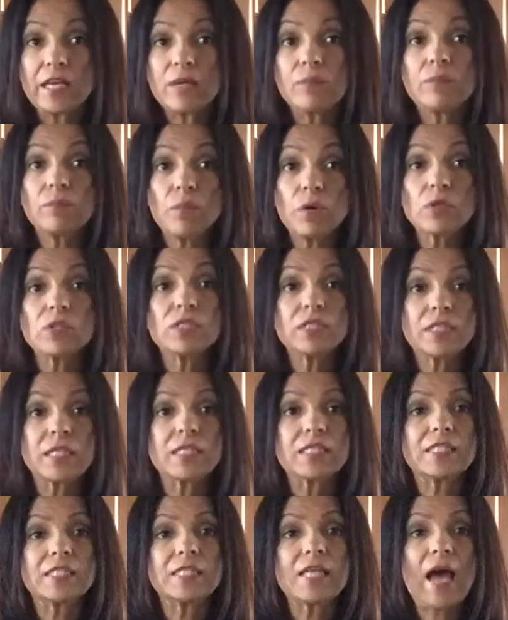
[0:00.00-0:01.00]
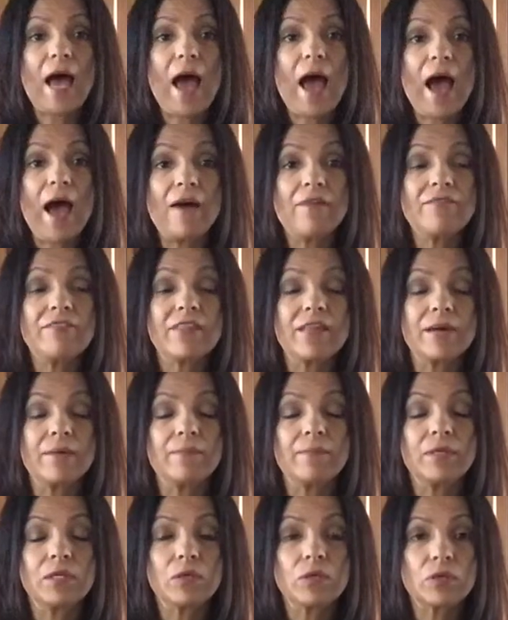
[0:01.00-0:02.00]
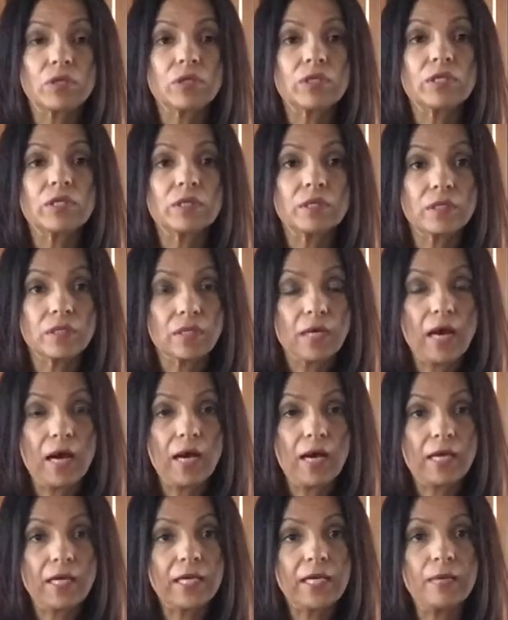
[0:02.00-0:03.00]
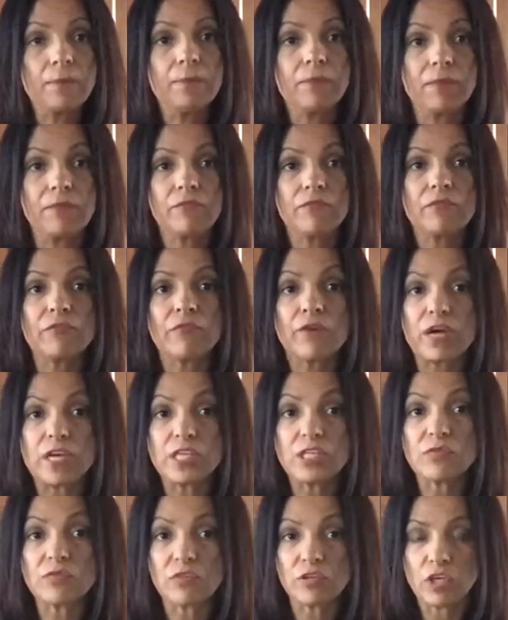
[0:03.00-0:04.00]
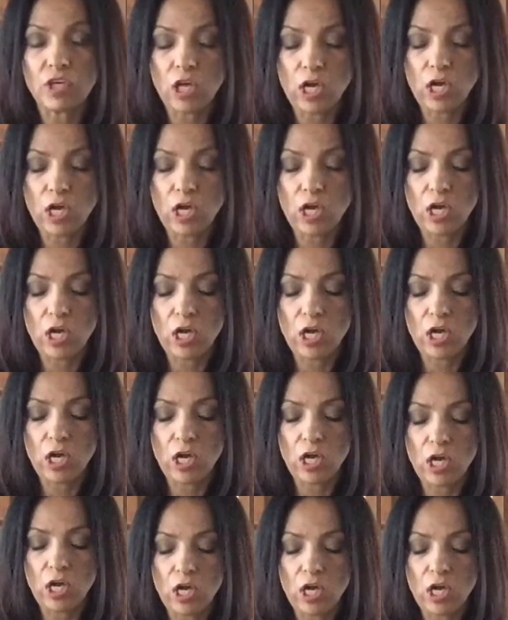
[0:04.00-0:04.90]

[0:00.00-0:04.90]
most nuts have them in order to keep them fresh for a long time.